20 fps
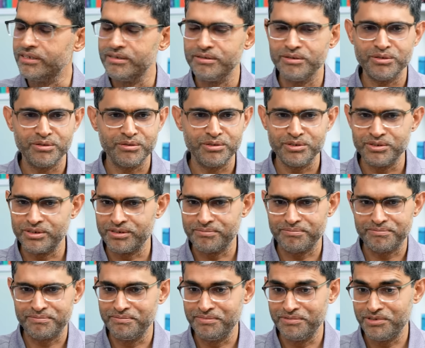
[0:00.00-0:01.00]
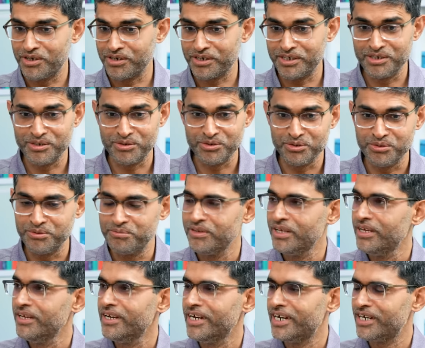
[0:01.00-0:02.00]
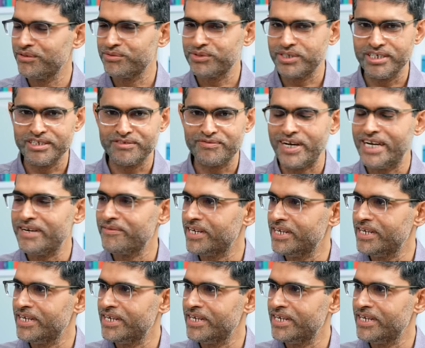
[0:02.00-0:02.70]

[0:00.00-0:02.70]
You know, you're talking to head of sales five